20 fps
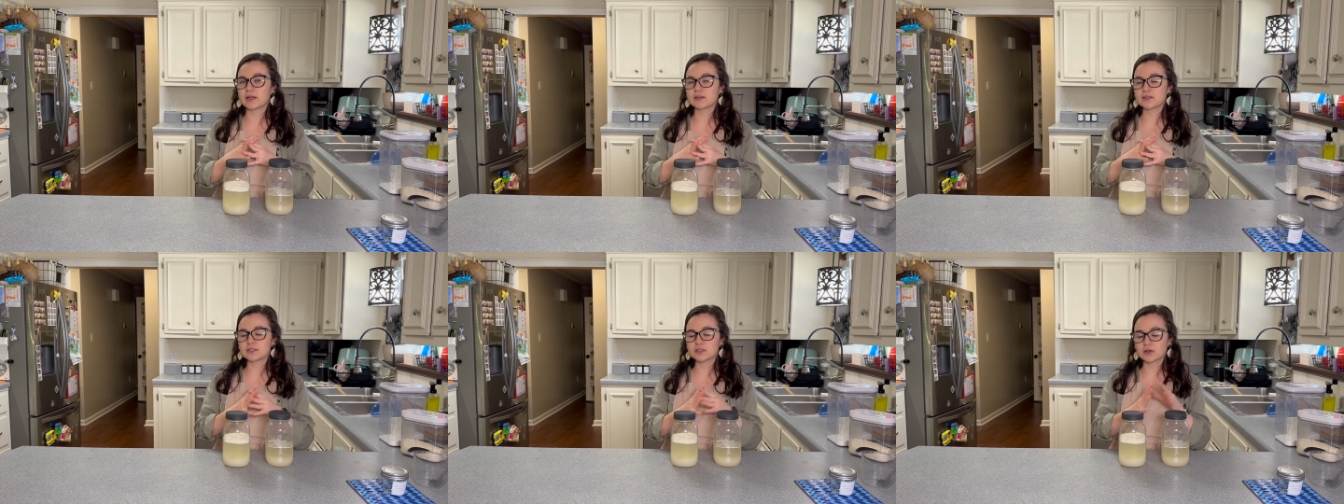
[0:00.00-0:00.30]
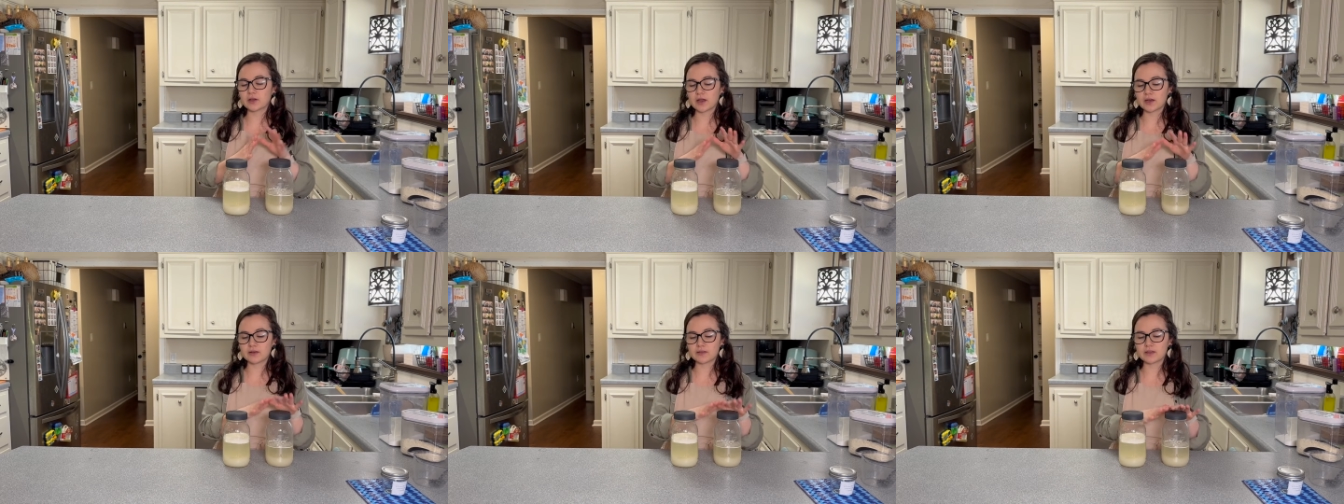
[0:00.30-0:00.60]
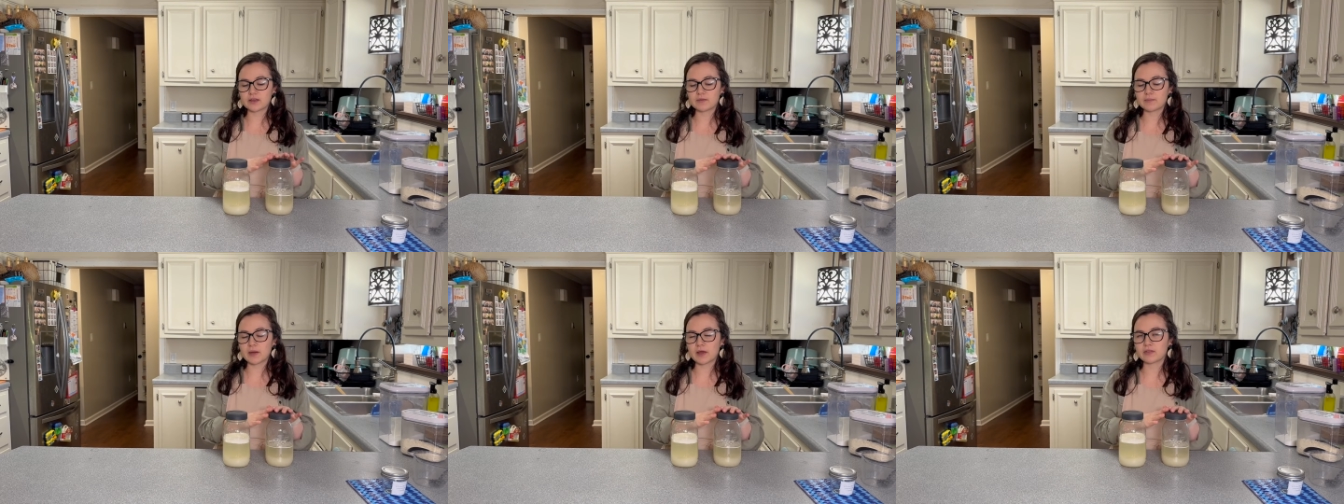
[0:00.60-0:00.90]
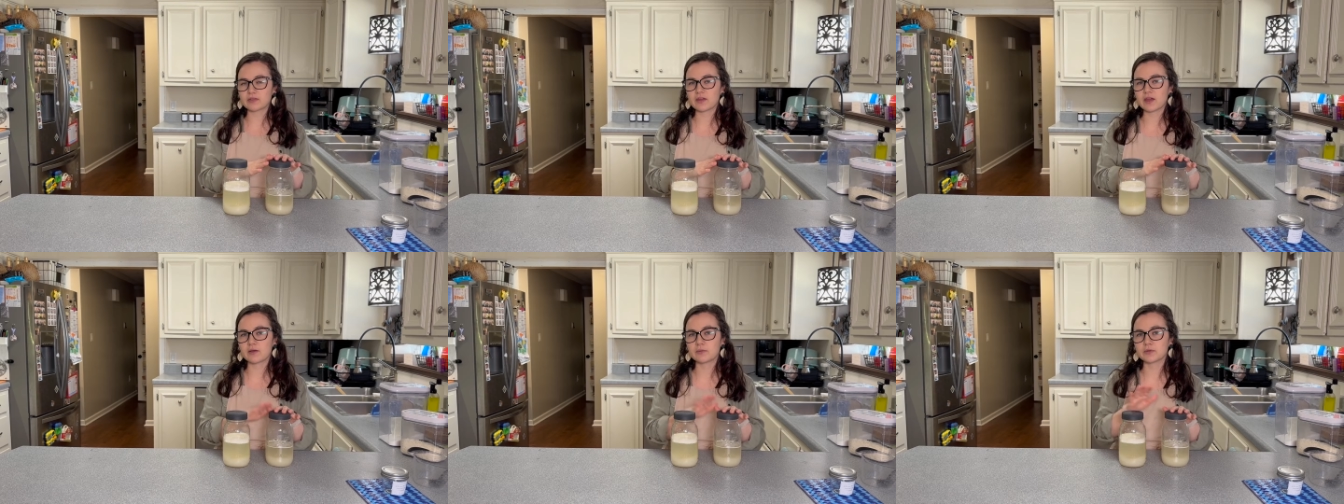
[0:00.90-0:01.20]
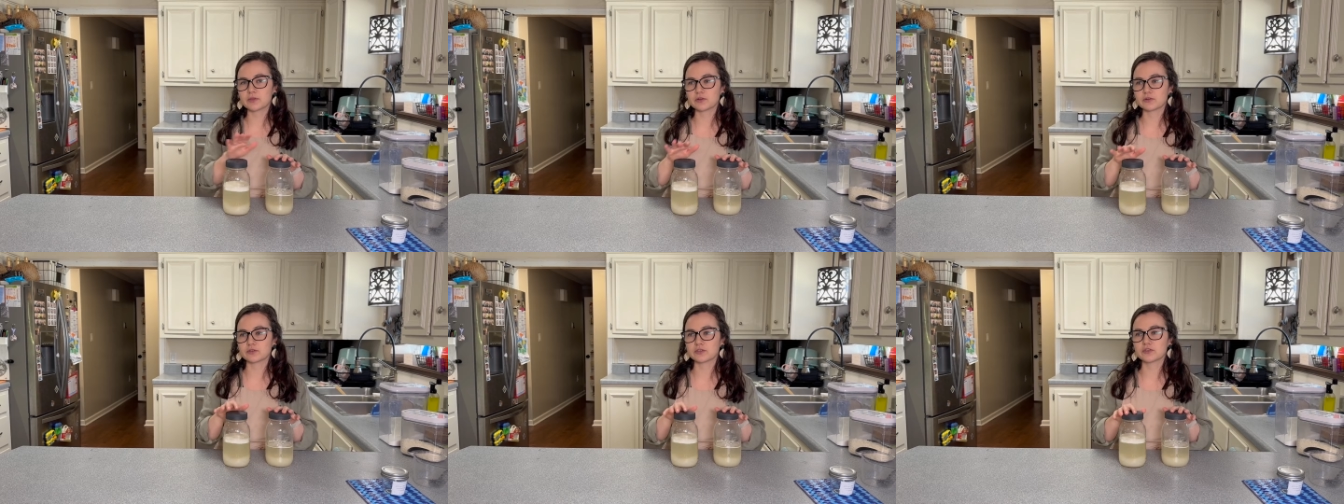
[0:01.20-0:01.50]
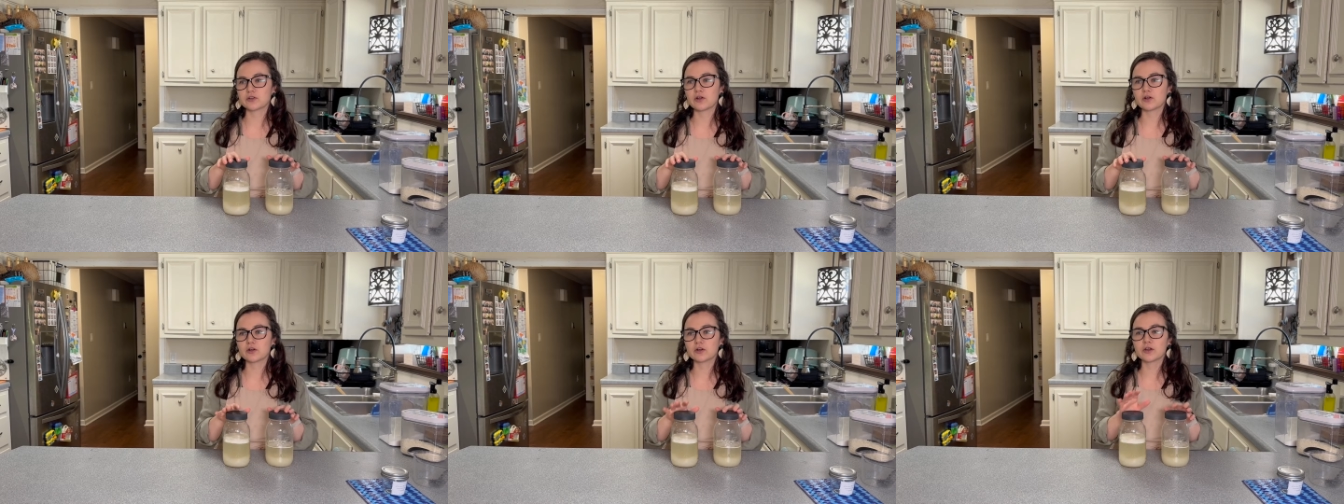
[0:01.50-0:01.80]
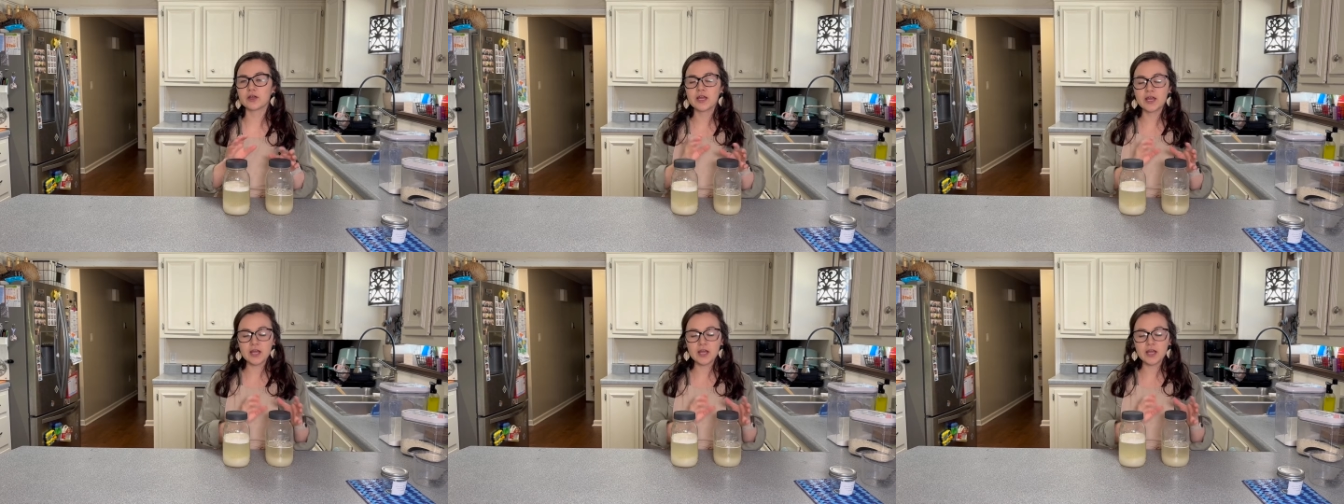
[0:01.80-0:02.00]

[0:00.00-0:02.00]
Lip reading: So kind of think about that with your starter.